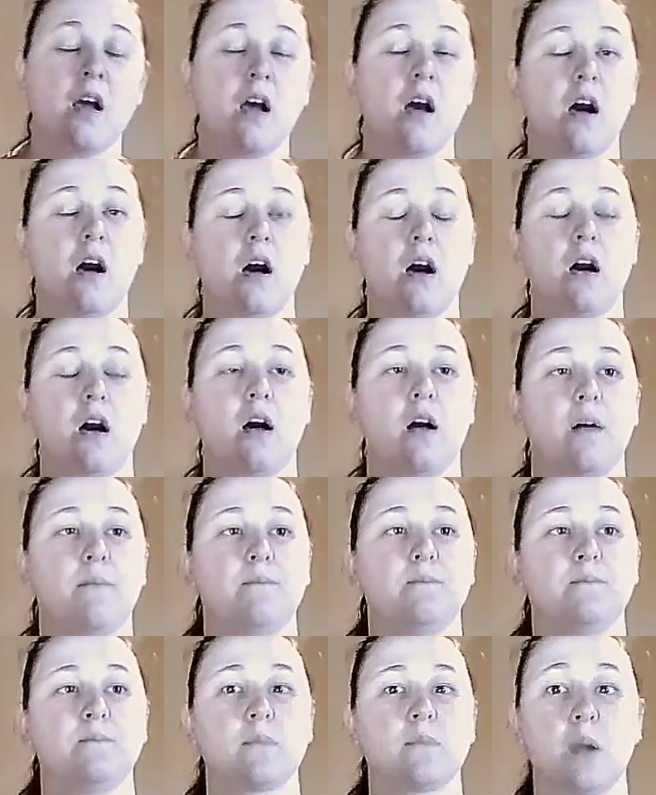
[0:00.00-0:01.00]
Um,
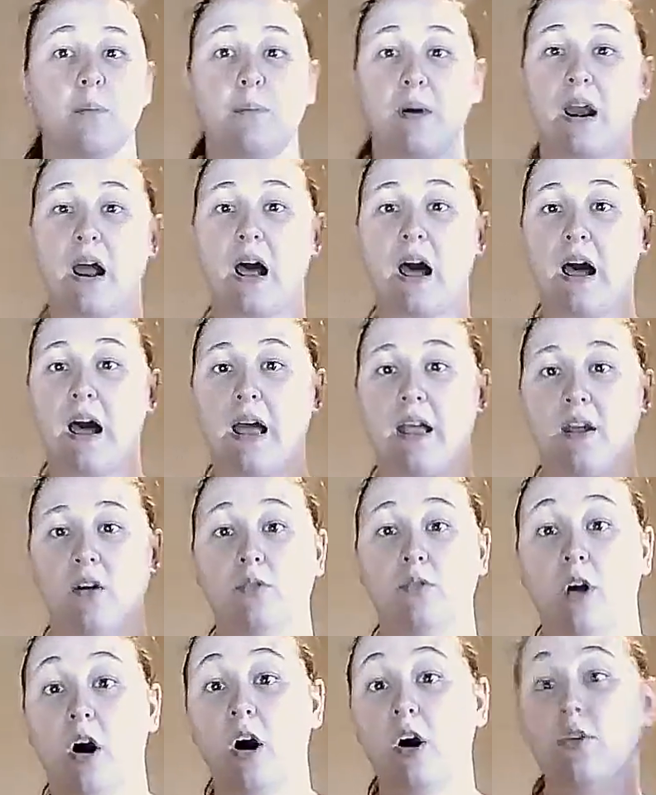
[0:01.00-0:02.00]
but I
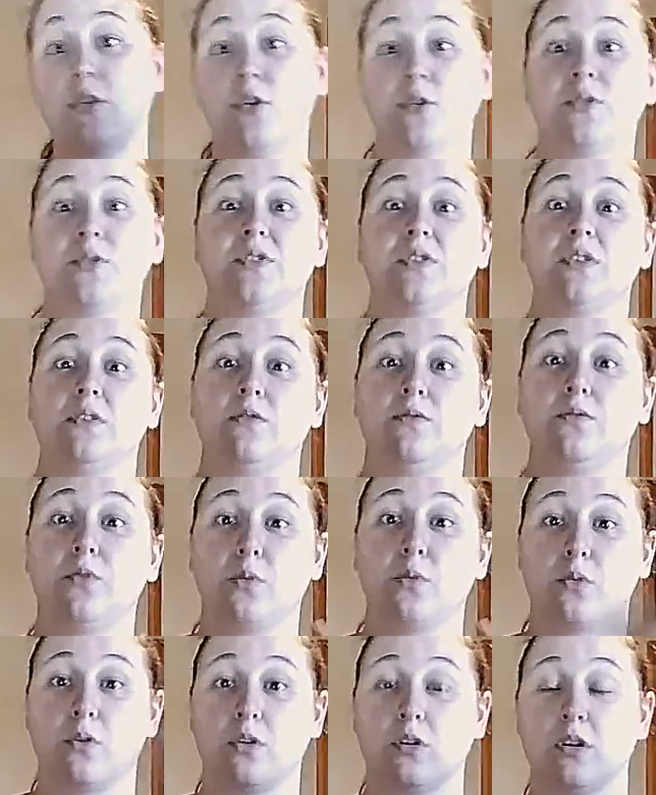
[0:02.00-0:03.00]
own all those
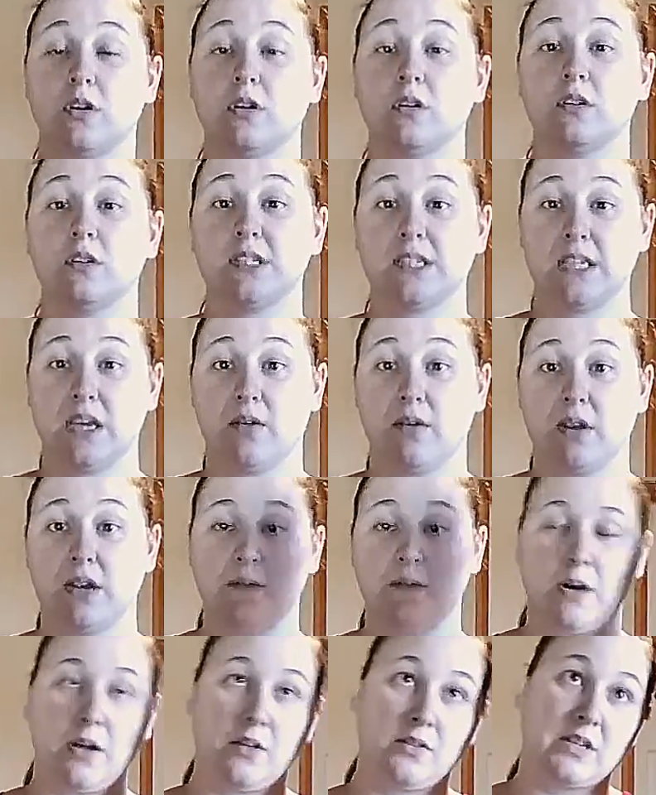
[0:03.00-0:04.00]
four
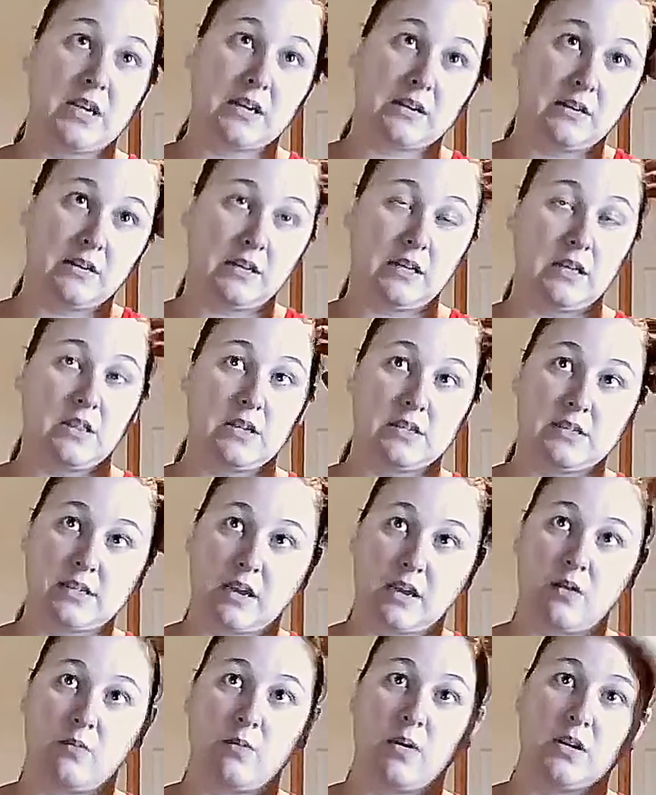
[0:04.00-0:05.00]
series. Well, technically the
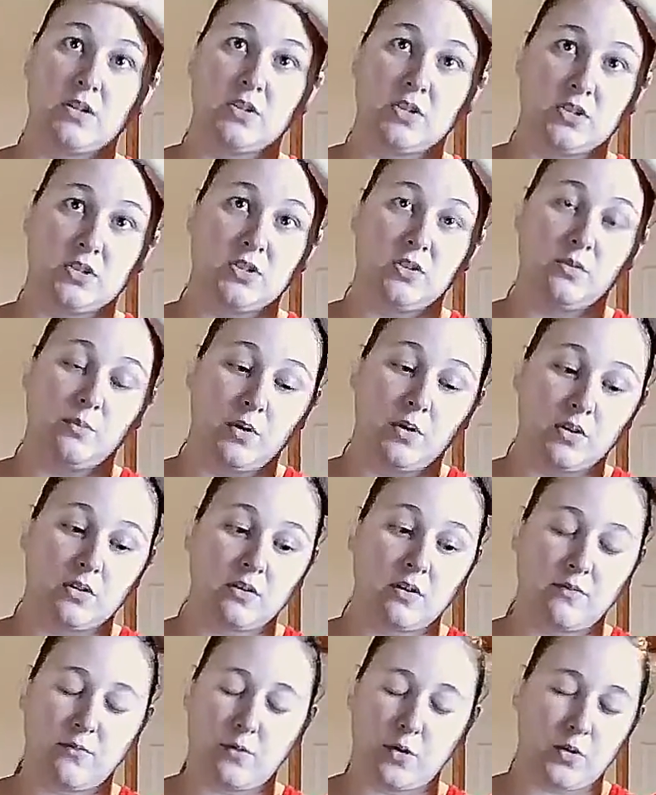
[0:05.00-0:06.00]
second one is just two books.
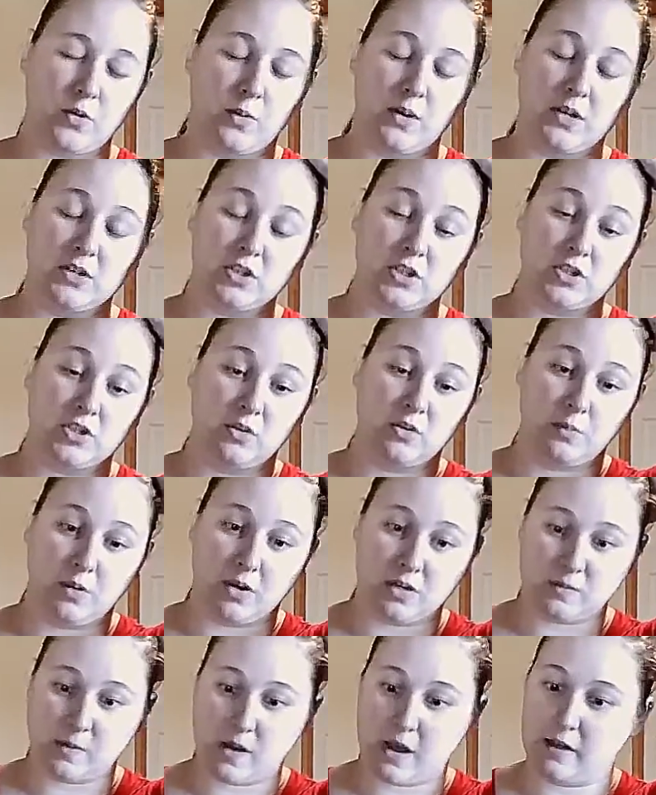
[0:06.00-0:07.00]
The fourth one is just two
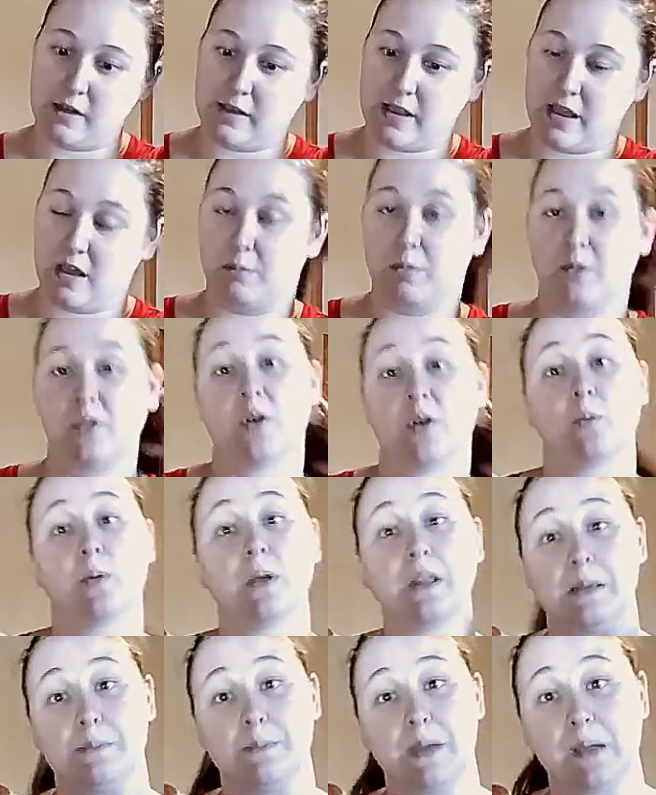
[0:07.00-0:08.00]
books, but Aliane. But they're
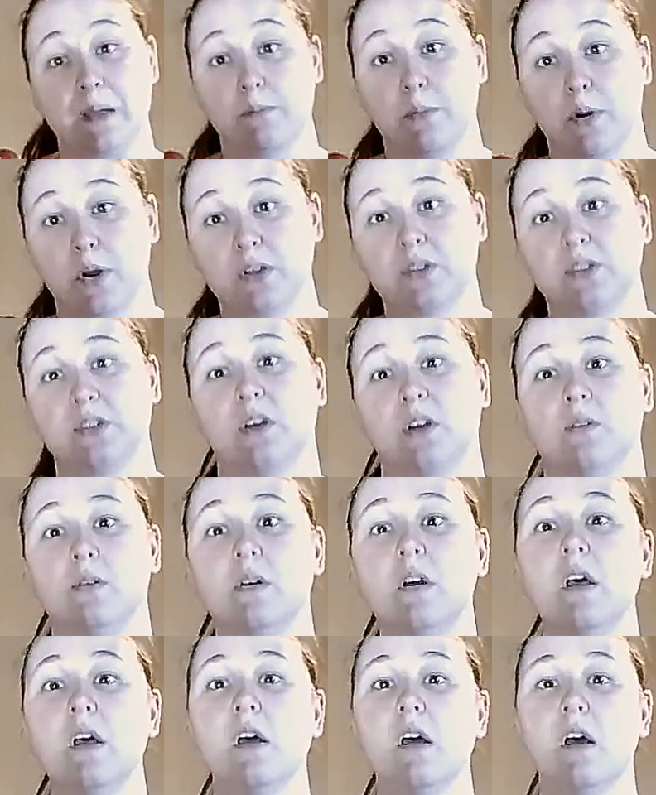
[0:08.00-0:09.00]
really big books, so,
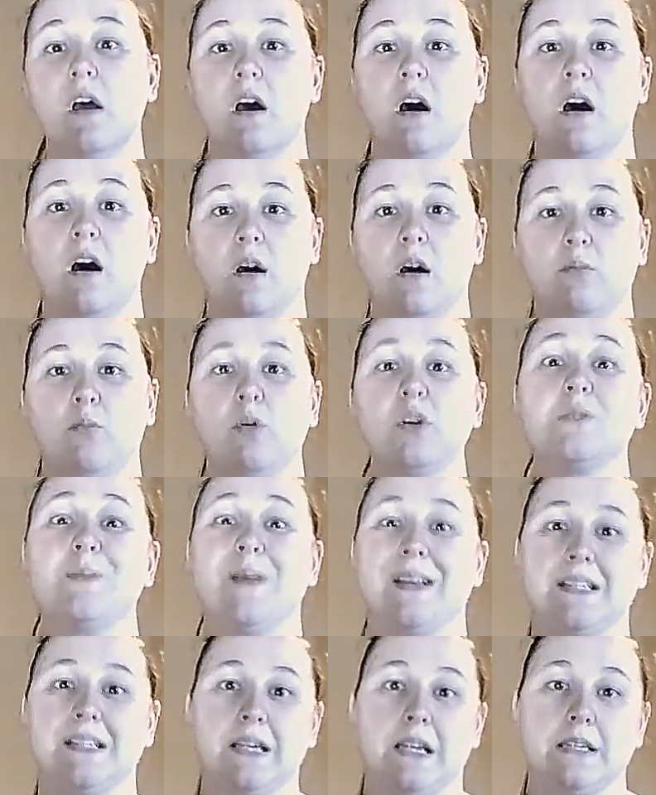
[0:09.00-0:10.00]
um, which
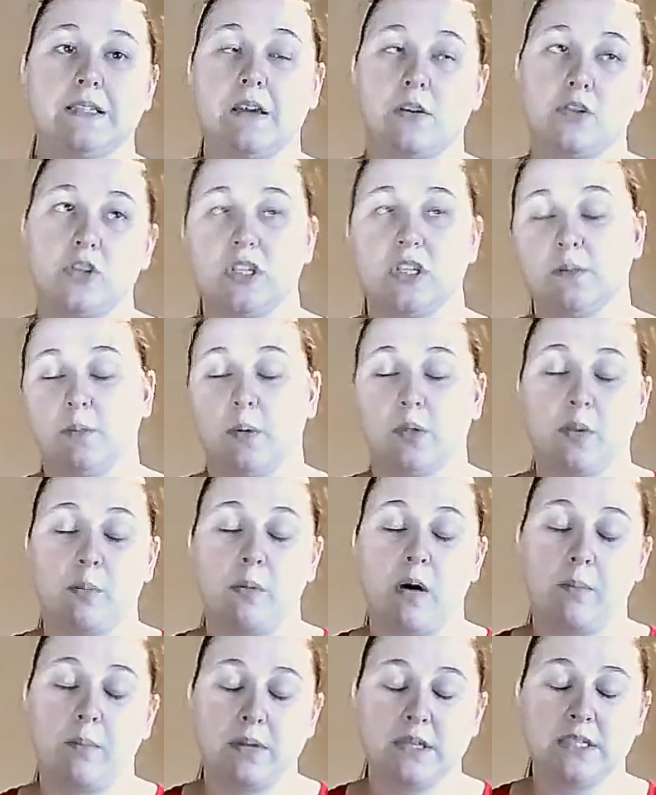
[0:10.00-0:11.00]
makes sense how she split them
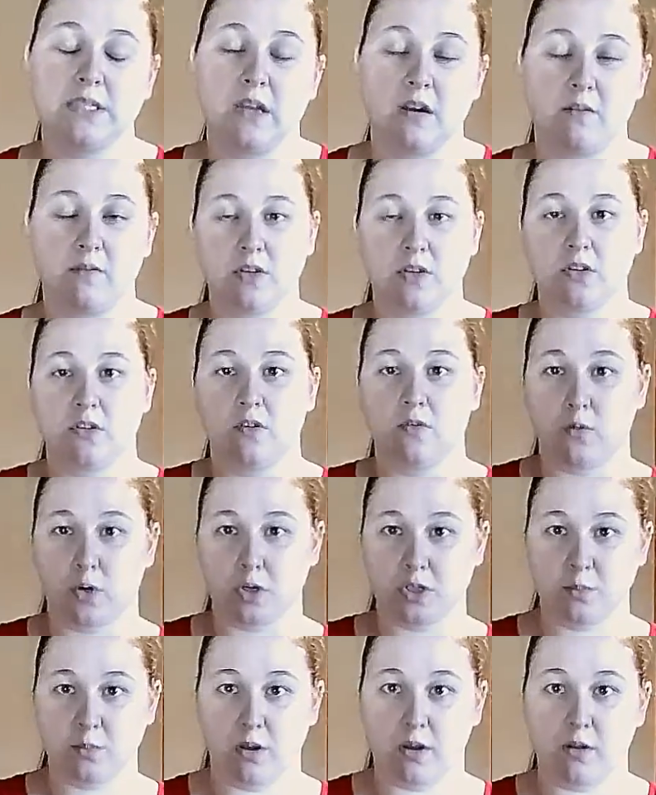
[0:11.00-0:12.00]
up instead of into the
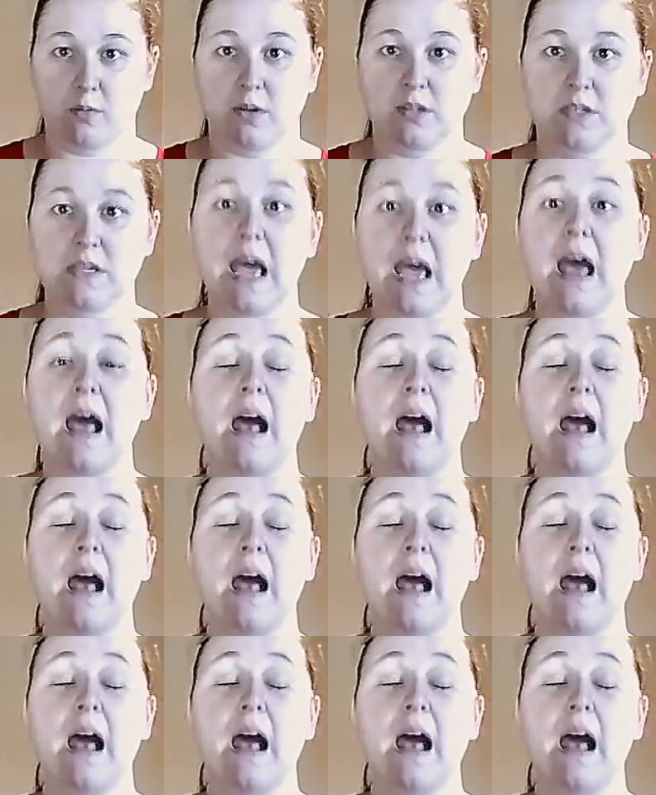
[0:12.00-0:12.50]
four smaller ones.